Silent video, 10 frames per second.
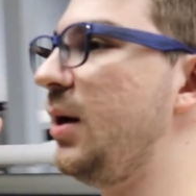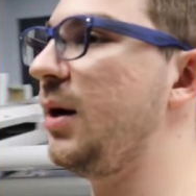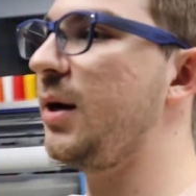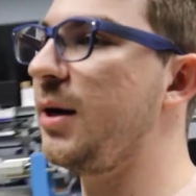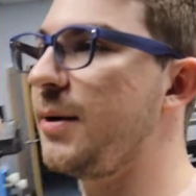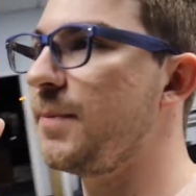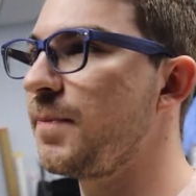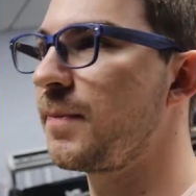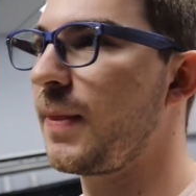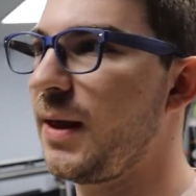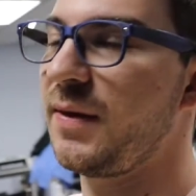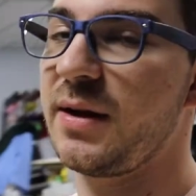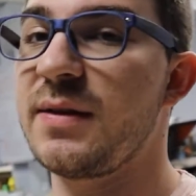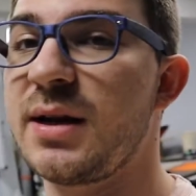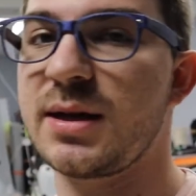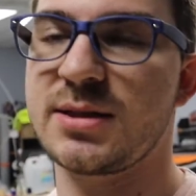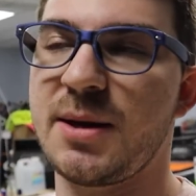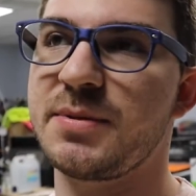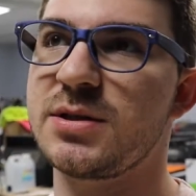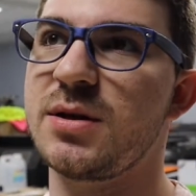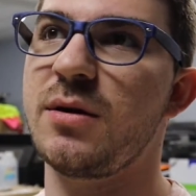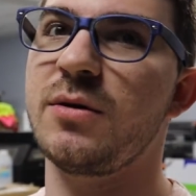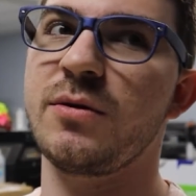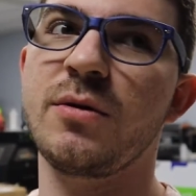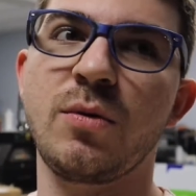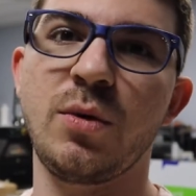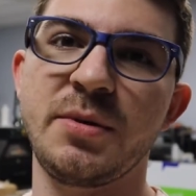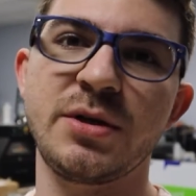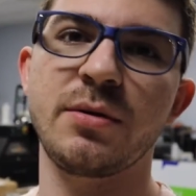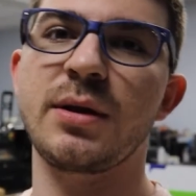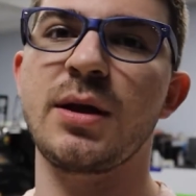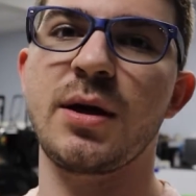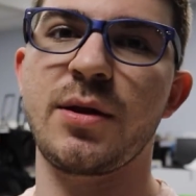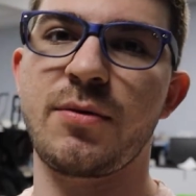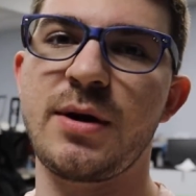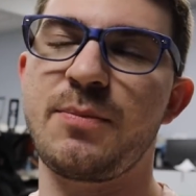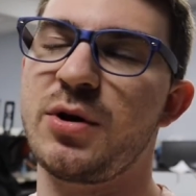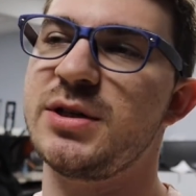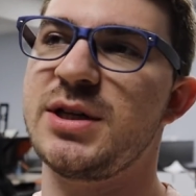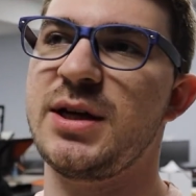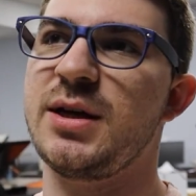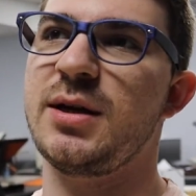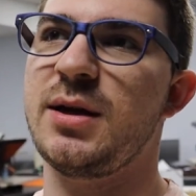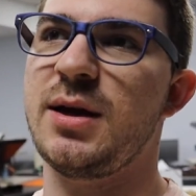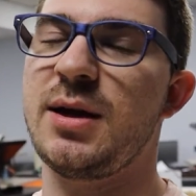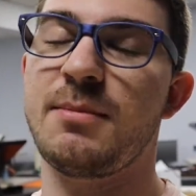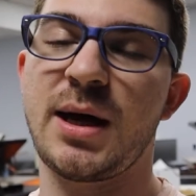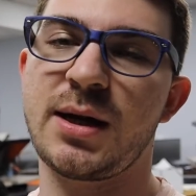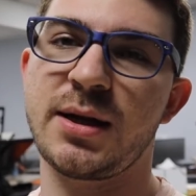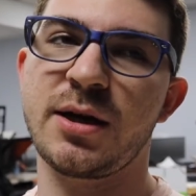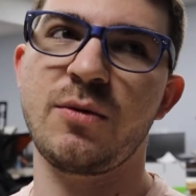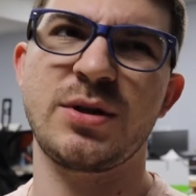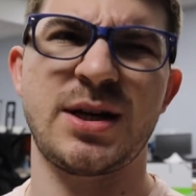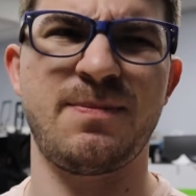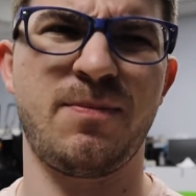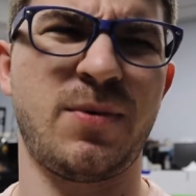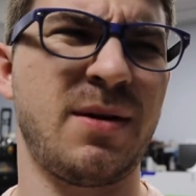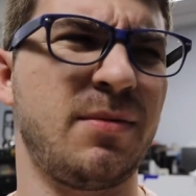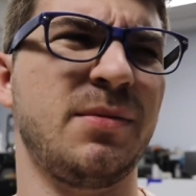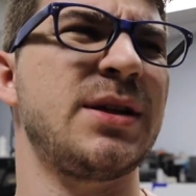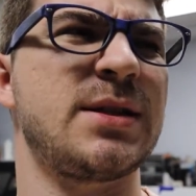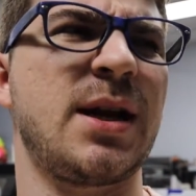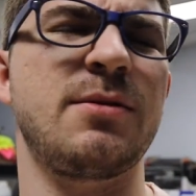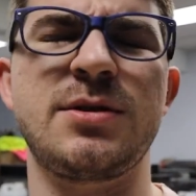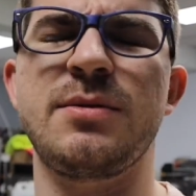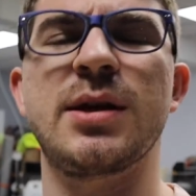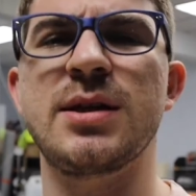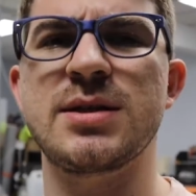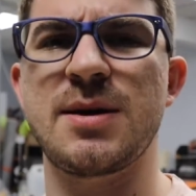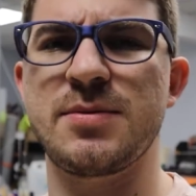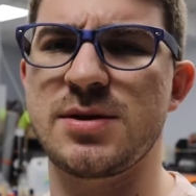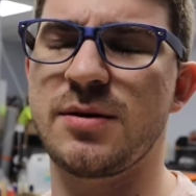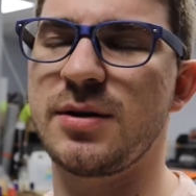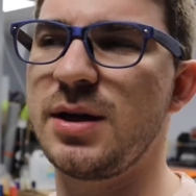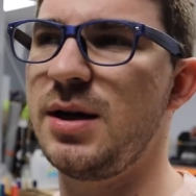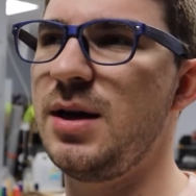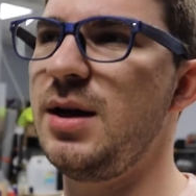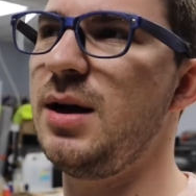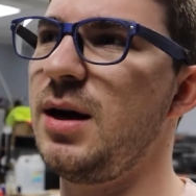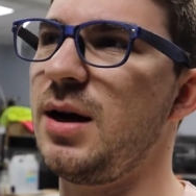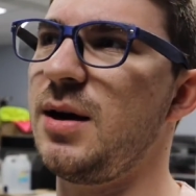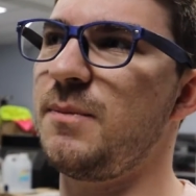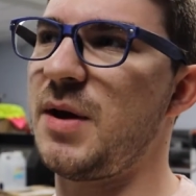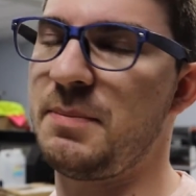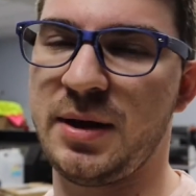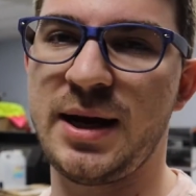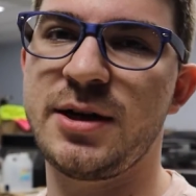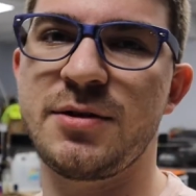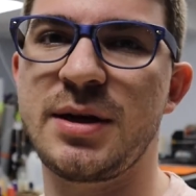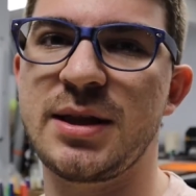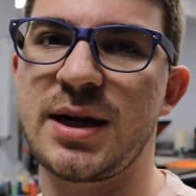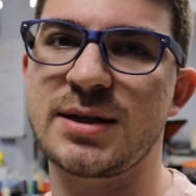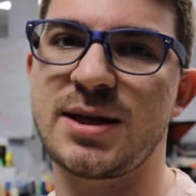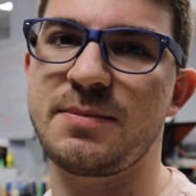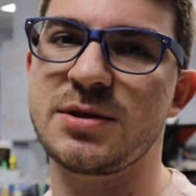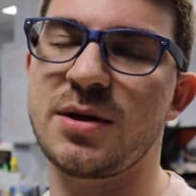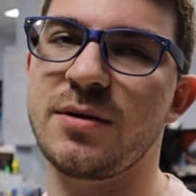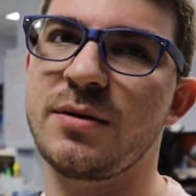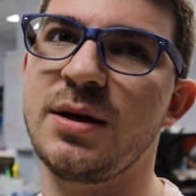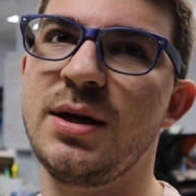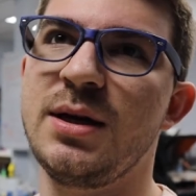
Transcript: And then in the next episode, we'll be doing the 3D printing and modeling, which I probably said I was doing in this episode. I plan on doing in the next episode,